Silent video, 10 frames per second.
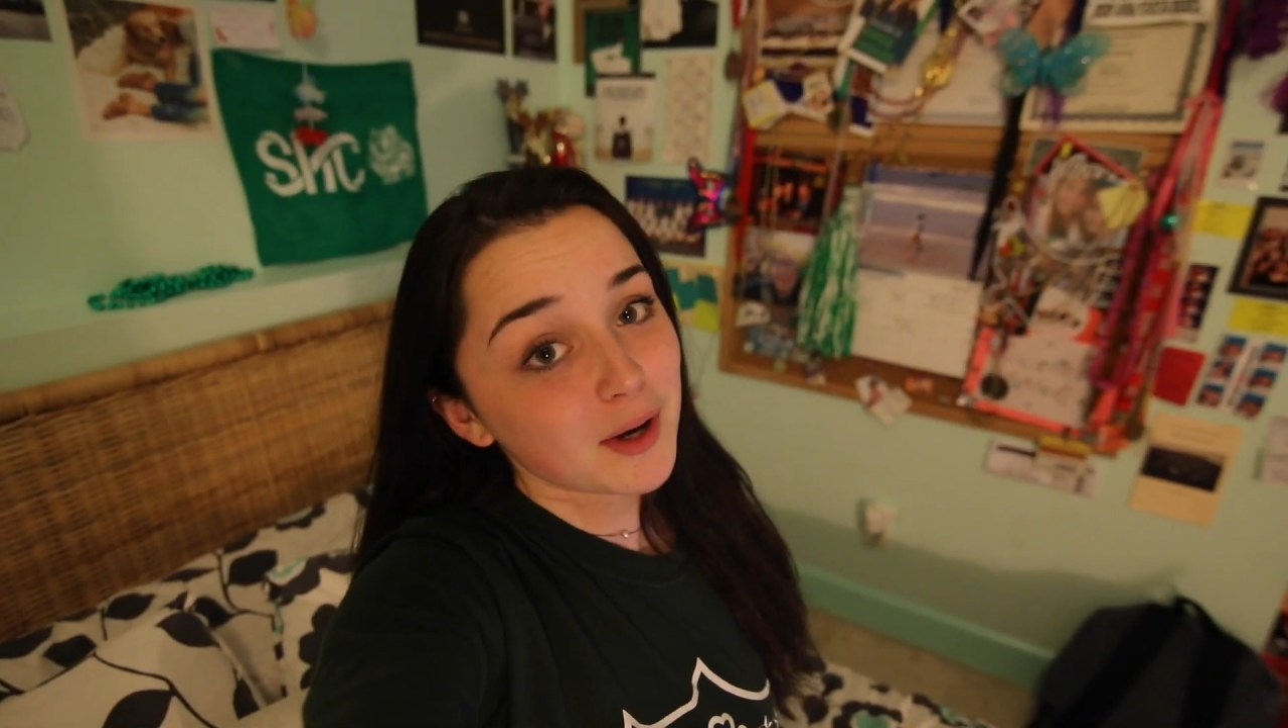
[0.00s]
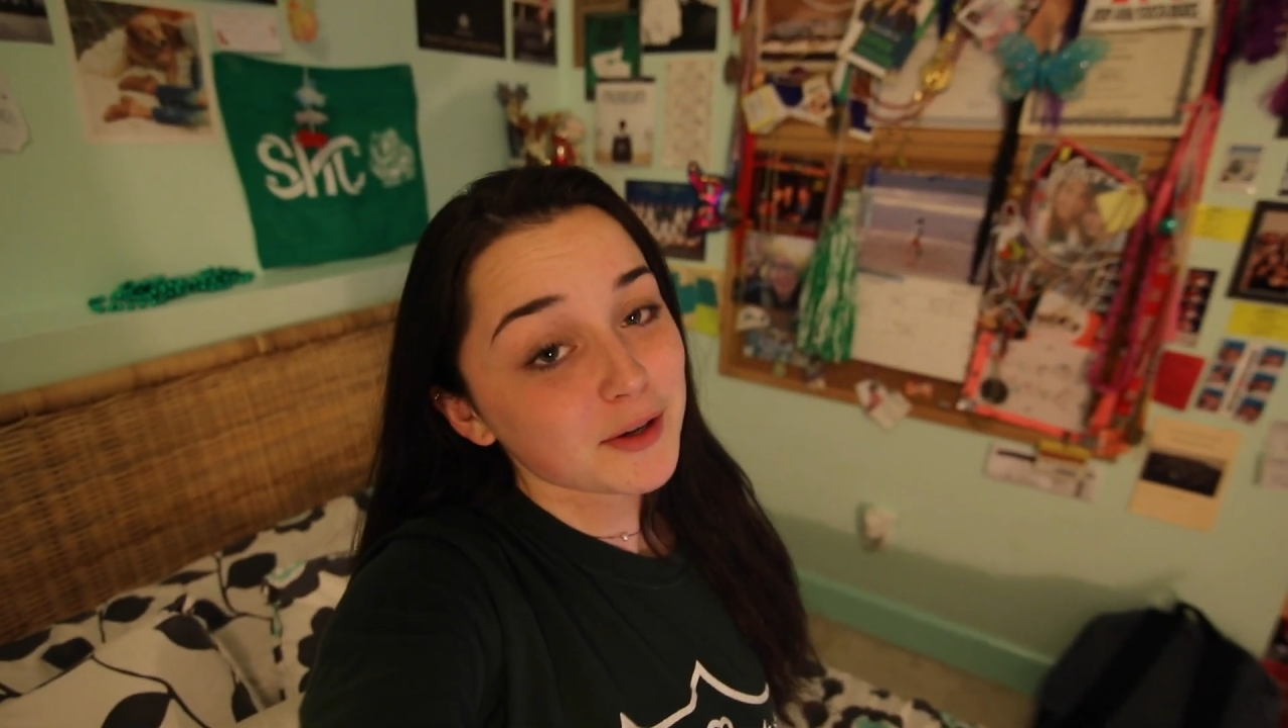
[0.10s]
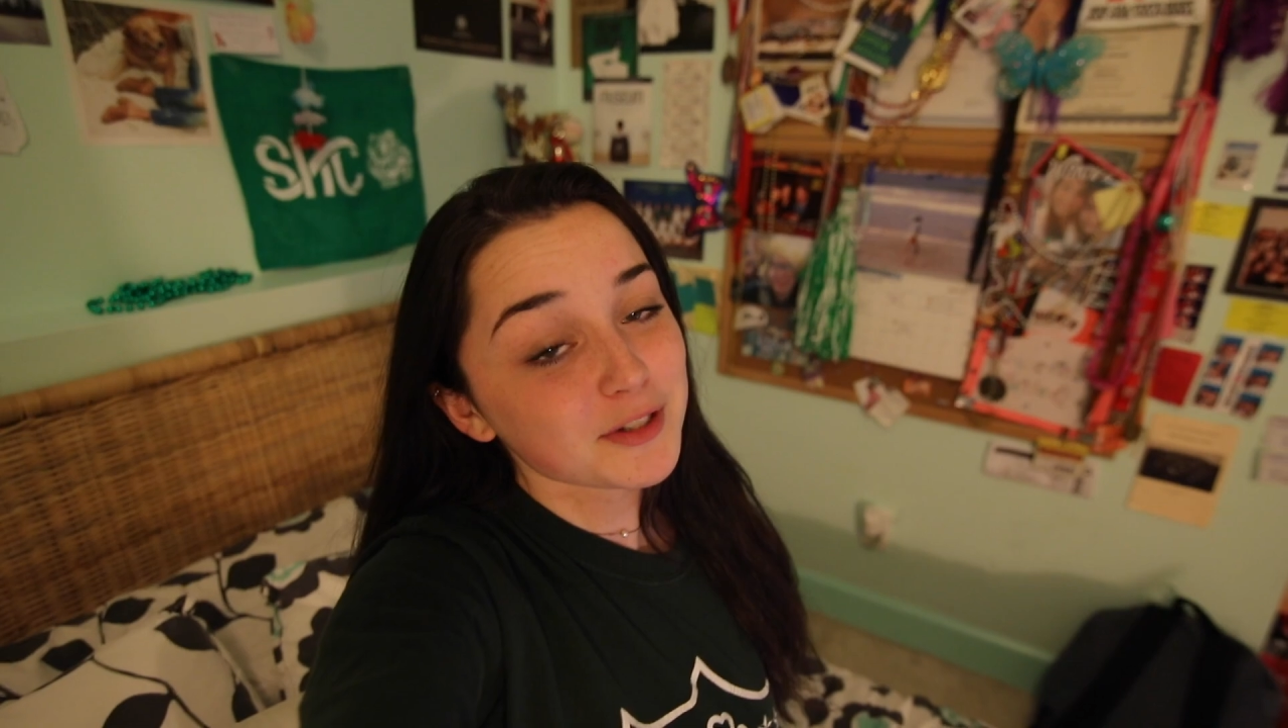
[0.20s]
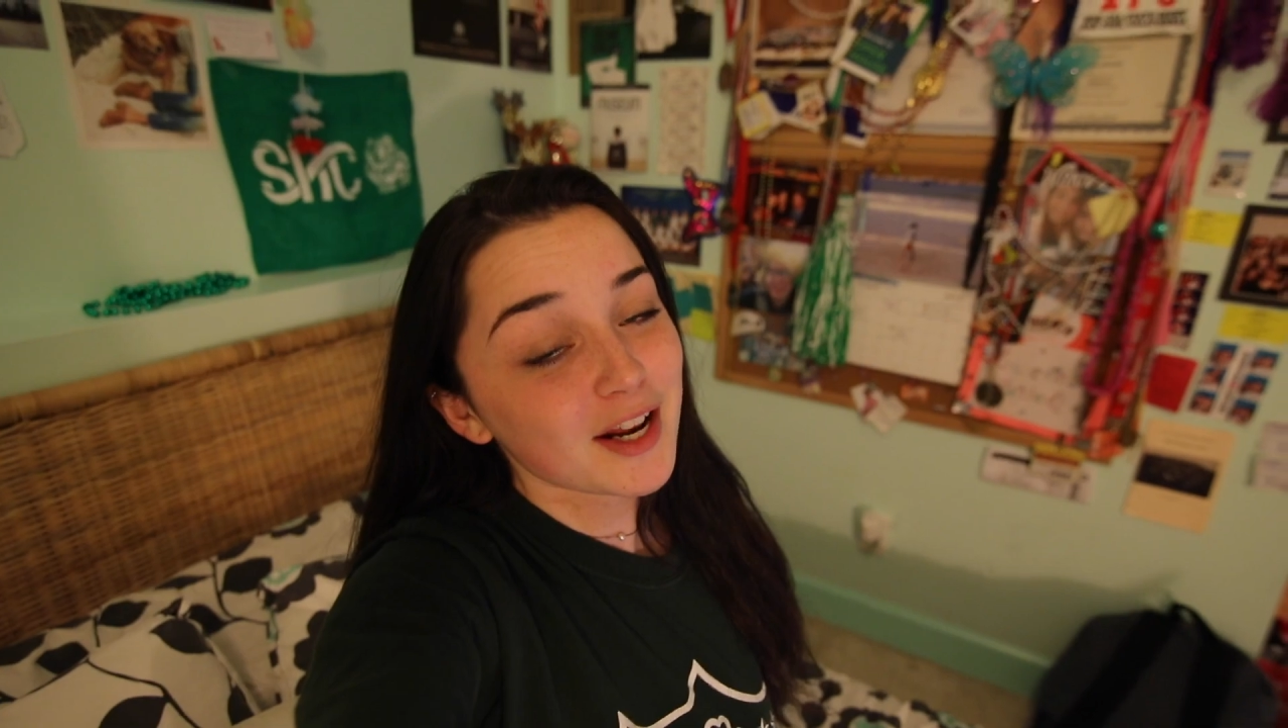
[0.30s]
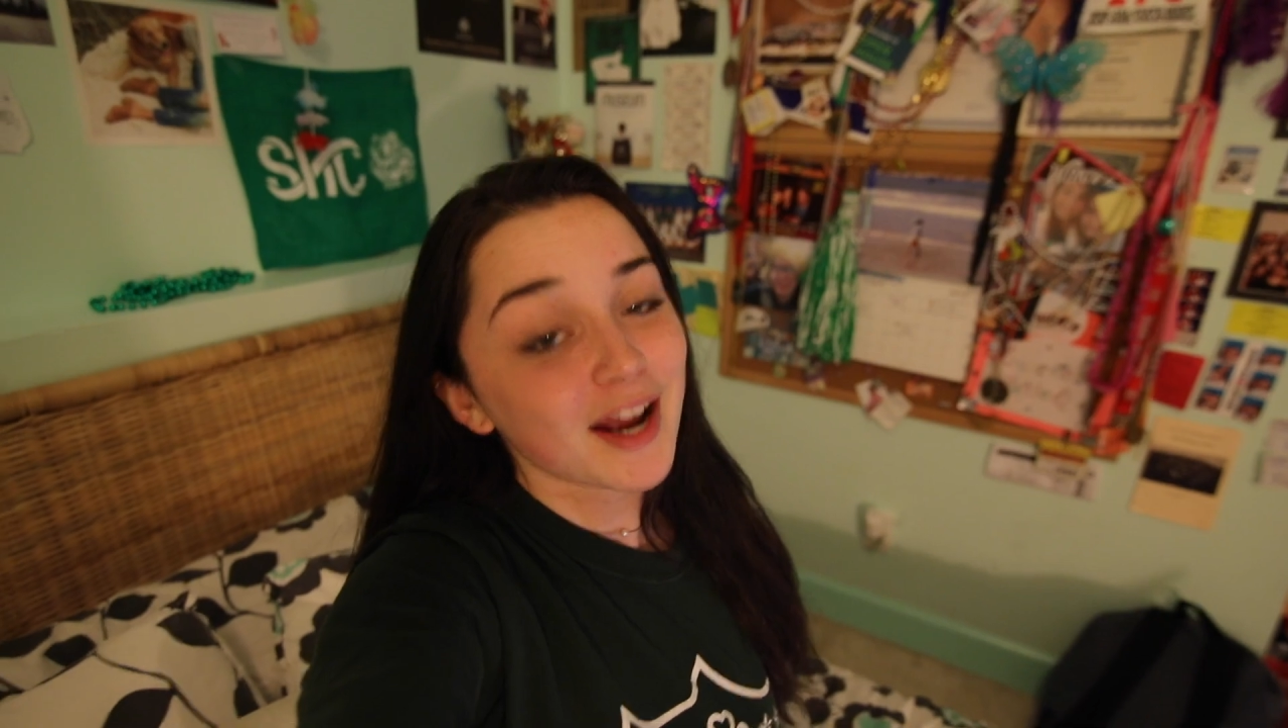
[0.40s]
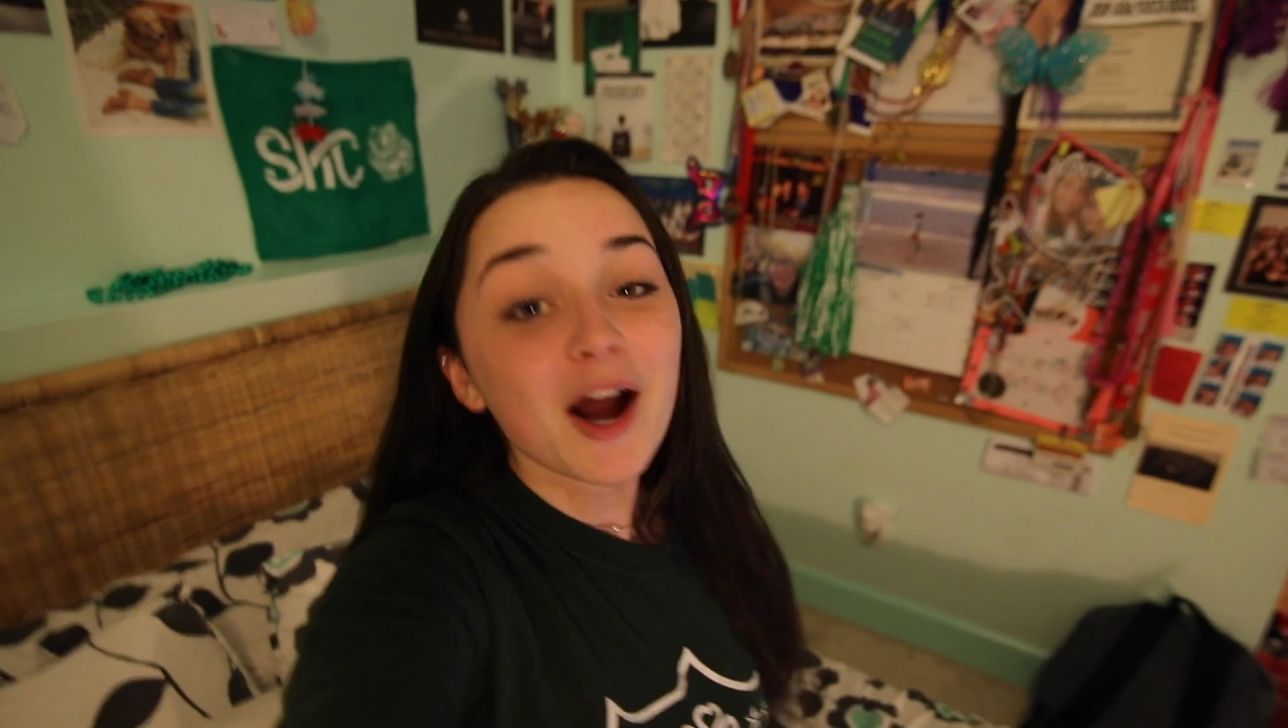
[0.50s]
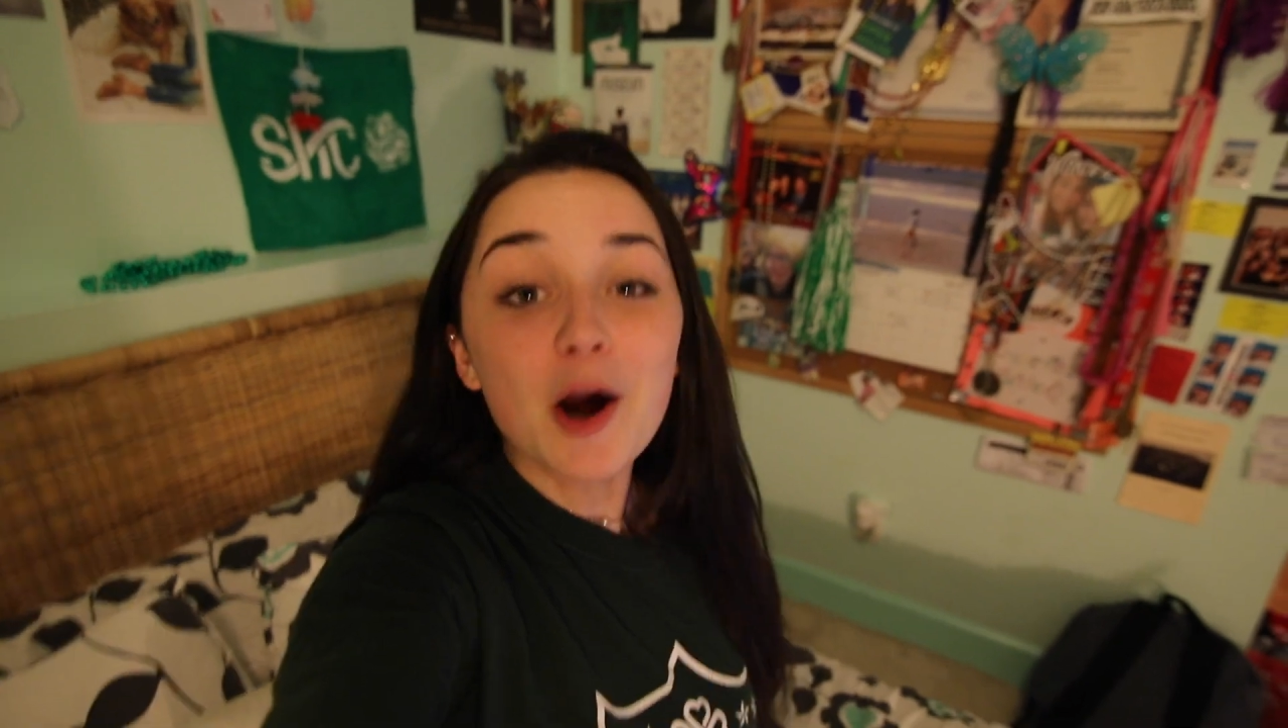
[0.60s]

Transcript: around today.